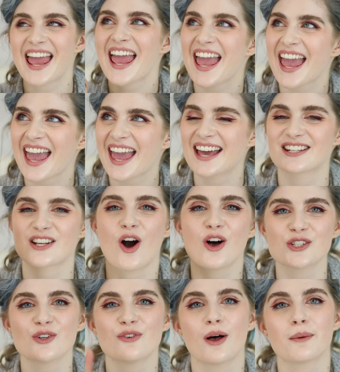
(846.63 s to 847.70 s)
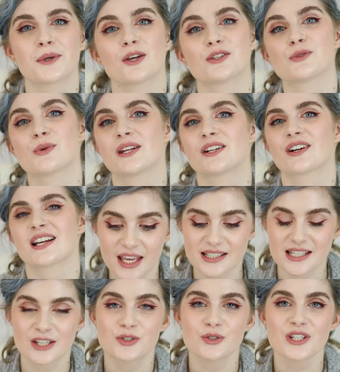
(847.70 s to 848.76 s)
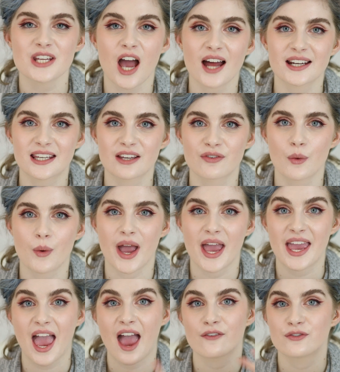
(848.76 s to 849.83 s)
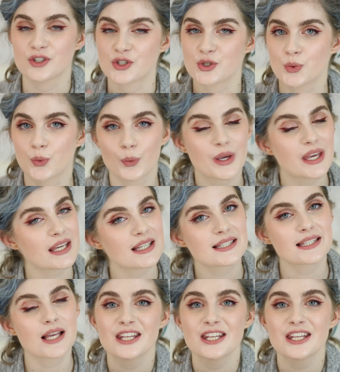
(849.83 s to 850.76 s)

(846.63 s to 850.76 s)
And also follow me on Twitter because I do the odd giveaway every 2 weeks.